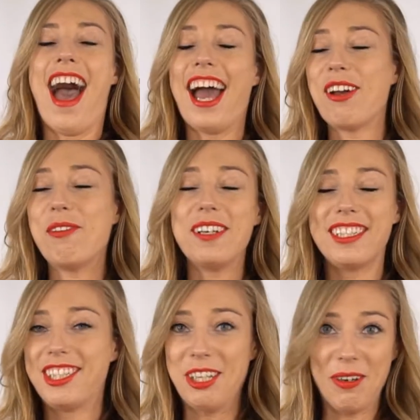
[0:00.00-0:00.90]
I
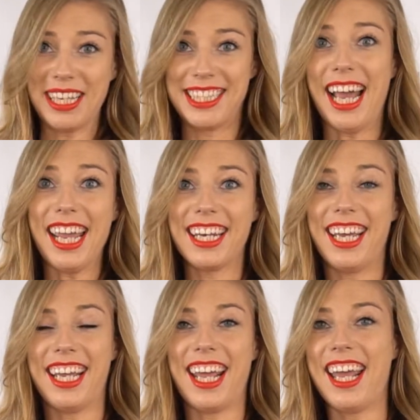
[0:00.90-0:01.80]
was so
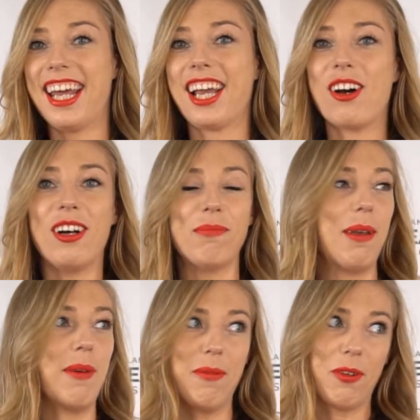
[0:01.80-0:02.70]
excited and I called
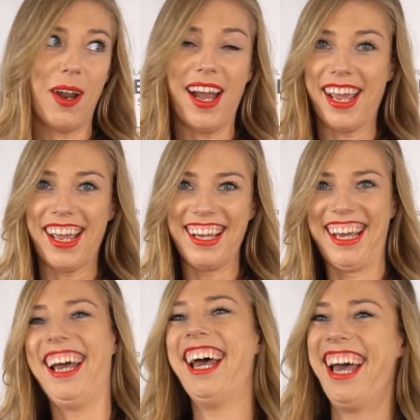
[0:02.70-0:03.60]
my mom crying
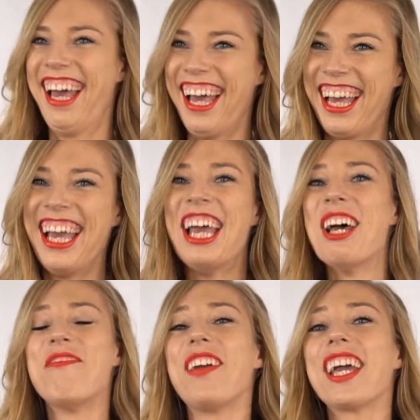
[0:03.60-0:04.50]

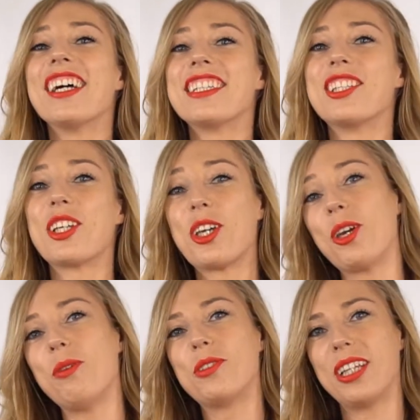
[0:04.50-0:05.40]
because it's a
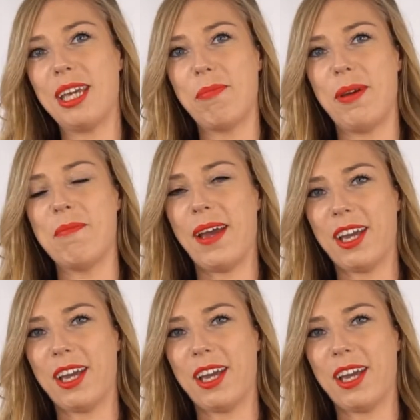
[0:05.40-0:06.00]
huge leap in my